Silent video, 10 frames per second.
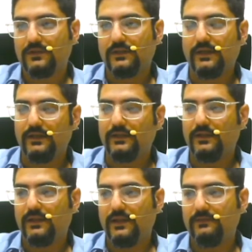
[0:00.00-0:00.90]
right,
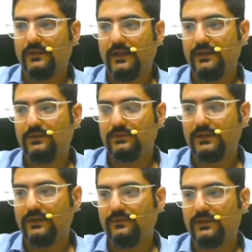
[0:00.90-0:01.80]
have a right to
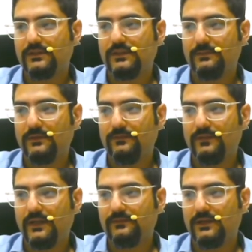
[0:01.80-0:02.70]
sell, for example,
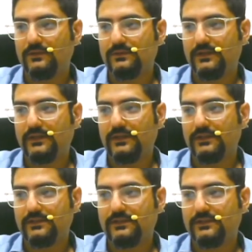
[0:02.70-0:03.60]
5,000
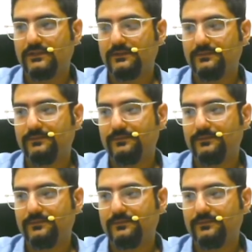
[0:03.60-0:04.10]
tickets,